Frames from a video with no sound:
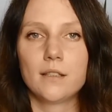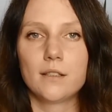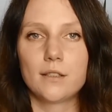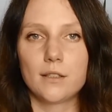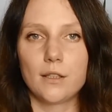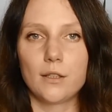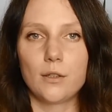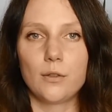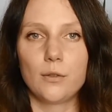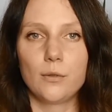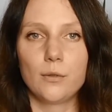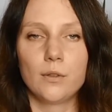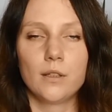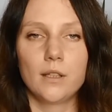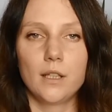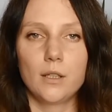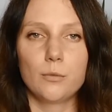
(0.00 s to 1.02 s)
So
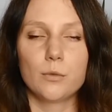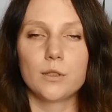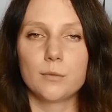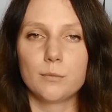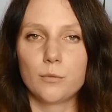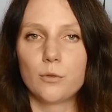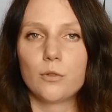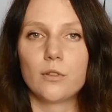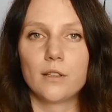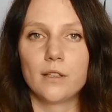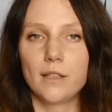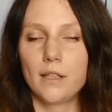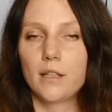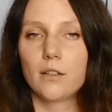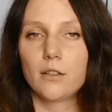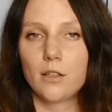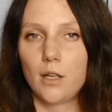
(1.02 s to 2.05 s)
it was more
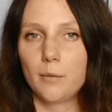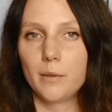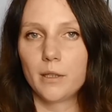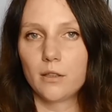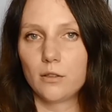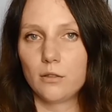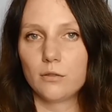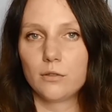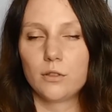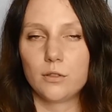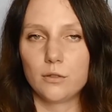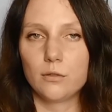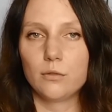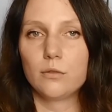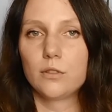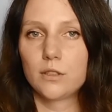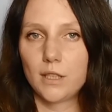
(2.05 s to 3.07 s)
economical
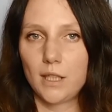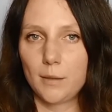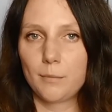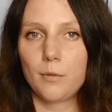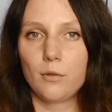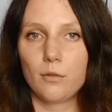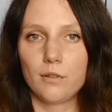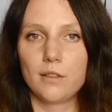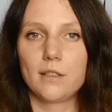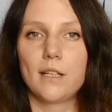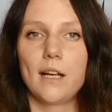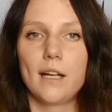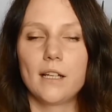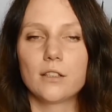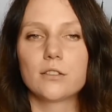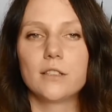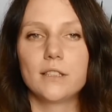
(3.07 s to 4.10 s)
to skip all the
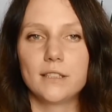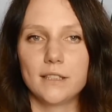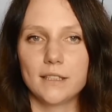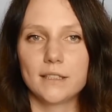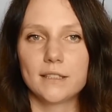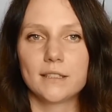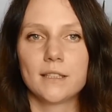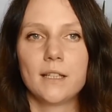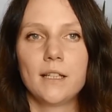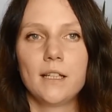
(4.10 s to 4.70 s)
diacritics.